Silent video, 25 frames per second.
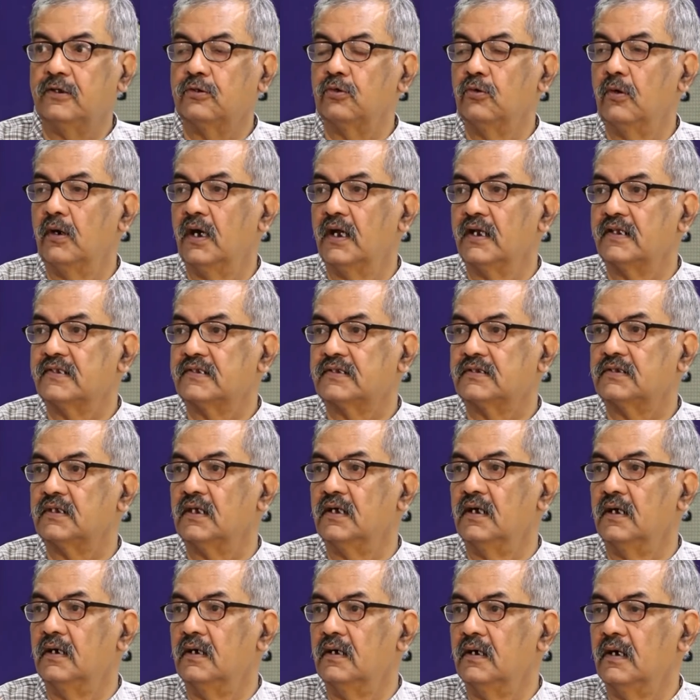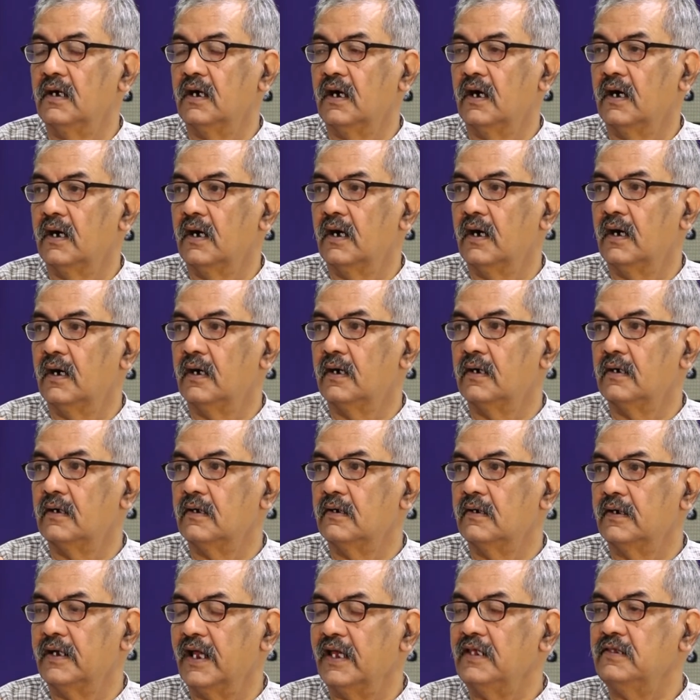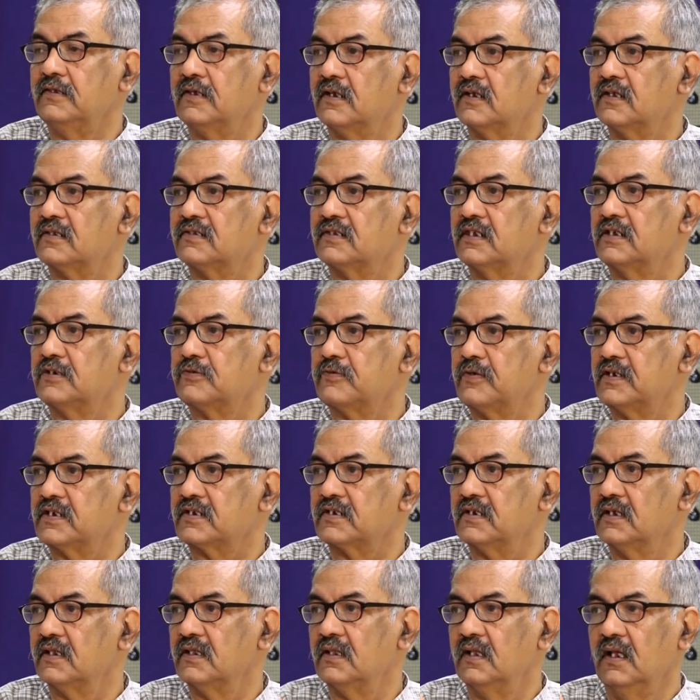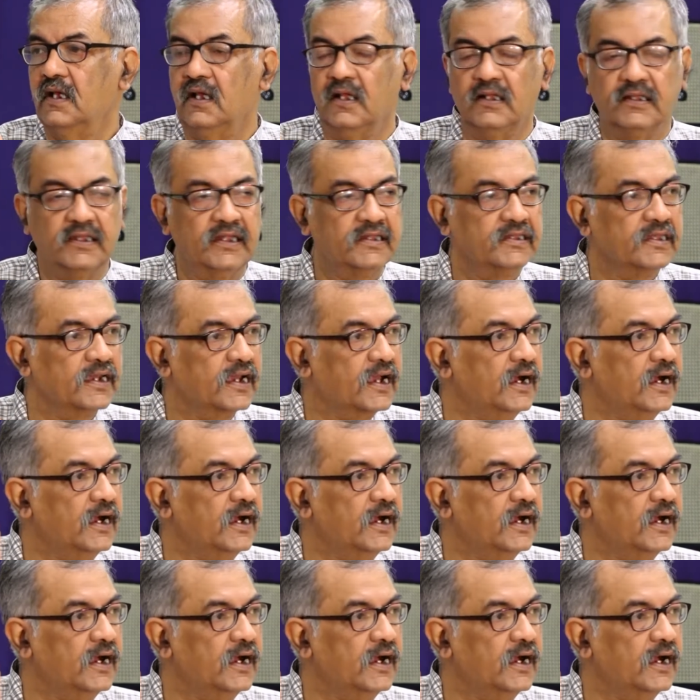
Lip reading: towards a dangerous situation that the